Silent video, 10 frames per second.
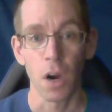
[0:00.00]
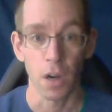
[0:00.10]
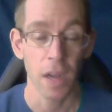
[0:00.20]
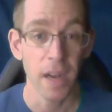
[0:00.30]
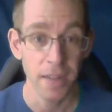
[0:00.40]

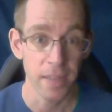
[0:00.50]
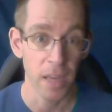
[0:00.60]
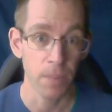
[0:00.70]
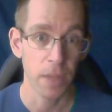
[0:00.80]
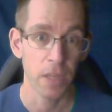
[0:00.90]
arc
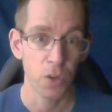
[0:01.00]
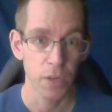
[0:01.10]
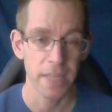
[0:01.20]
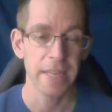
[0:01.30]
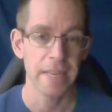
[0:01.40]
concept is
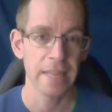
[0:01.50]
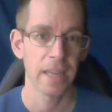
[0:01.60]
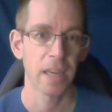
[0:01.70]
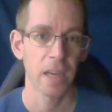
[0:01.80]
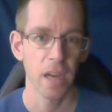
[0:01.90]
critiquing
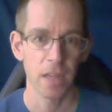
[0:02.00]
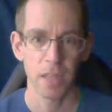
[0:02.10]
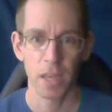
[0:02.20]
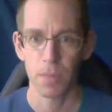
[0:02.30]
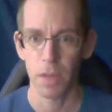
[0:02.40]
the
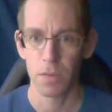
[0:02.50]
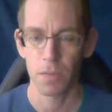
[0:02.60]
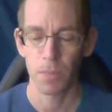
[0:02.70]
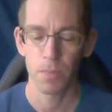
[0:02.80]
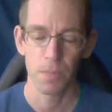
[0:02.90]
concept
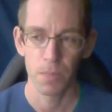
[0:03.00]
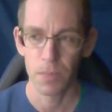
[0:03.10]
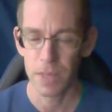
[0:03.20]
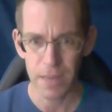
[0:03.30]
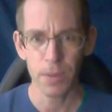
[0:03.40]
of
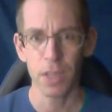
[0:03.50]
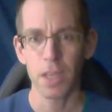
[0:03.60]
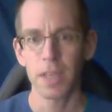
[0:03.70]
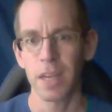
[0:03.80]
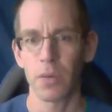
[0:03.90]

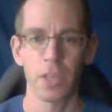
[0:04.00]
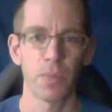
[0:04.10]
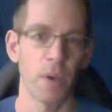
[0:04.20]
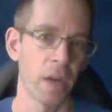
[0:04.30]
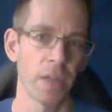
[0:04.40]
stimulus and
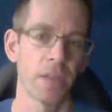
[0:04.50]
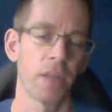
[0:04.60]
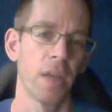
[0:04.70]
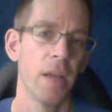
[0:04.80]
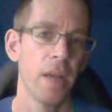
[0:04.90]

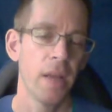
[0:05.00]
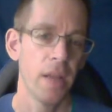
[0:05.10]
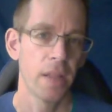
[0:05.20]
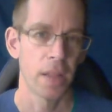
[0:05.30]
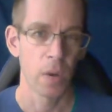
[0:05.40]
response
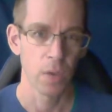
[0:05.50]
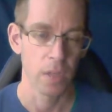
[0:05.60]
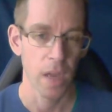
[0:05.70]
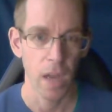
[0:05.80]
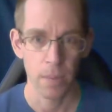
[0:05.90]
that
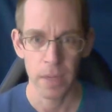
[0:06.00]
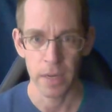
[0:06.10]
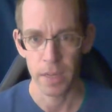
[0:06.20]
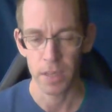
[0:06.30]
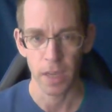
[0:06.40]
was common
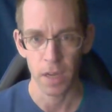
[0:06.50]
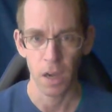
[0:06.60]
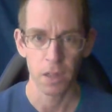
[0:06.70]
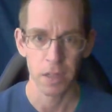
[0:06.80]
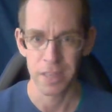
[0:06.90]
in
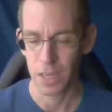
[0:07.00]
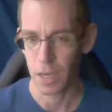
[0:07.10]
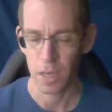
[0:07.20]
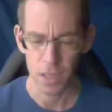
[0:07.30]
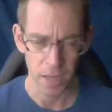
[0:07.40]
psychology
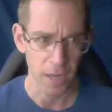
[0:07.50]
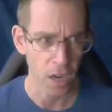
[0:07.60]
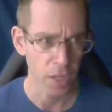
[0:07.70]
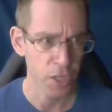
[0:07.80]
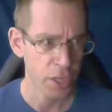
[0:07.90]

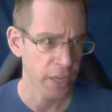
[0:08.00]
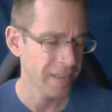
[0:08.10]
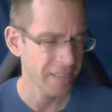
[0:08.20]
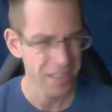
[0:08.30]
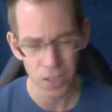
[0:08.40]
psychology
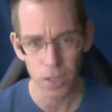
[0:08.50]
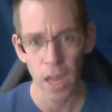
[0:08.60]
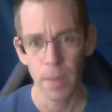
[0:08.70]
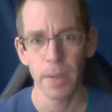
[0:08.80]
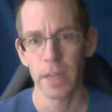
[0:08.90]
and is still
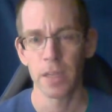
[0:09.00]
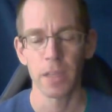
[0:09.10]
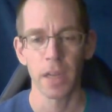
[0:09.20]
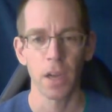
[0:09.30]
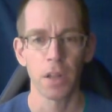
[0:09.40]
common in
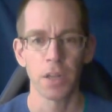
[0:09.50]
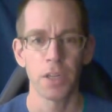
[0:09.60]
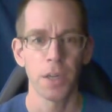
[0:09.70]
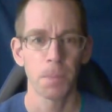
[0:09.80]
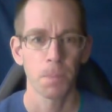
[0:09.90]

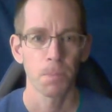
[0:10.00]
psychology.